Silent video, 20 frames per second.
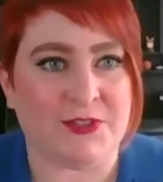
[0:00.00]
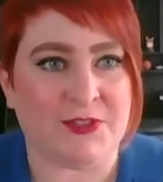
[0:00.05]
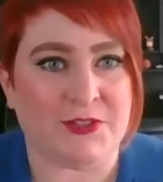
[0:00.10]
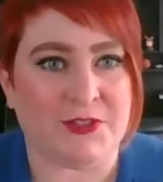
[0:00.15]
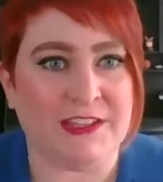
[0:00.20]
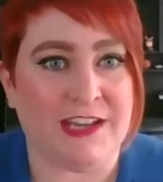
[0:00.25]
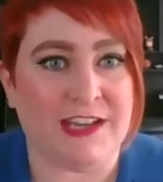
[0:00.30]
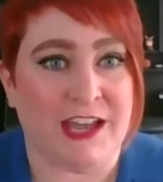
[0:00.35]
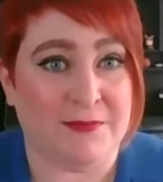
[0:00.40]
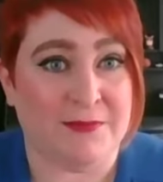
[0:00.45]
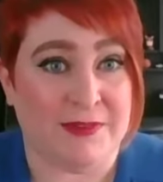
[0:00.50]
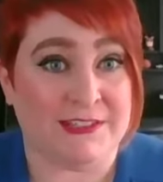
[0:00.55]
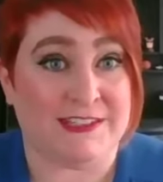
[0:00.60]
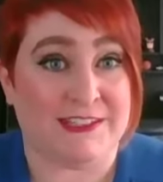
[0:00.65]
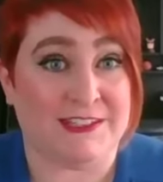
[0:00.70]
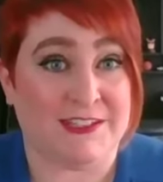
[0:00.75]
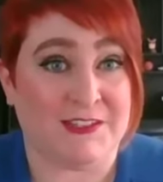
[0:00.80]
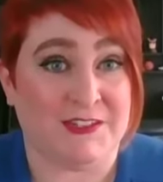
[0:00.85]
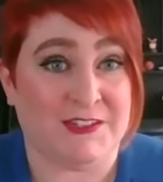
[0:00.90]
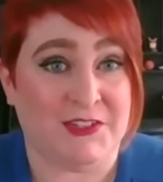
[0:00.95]
certainly not
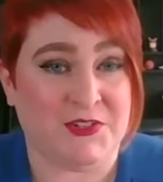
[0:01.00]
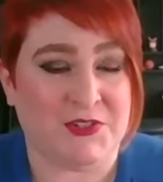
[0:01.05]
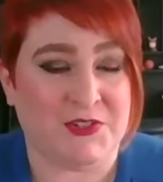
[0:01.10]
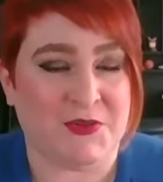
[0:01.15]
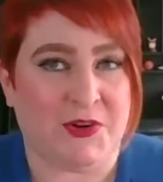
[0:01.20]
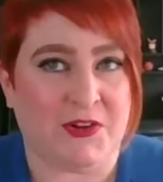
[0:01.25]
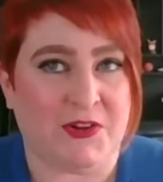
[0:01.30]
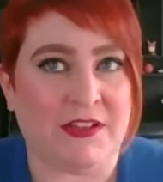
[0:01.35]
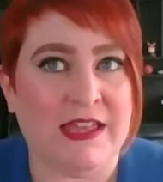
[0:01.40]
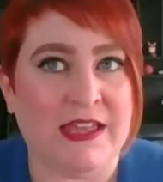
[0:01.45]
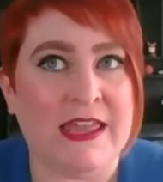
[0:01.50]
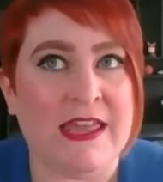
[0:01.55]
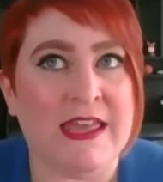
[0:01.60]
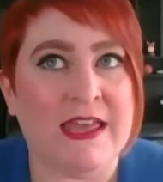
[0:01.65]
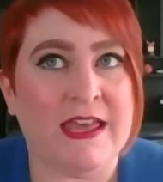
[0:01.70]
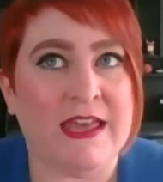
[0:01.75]
business as usual,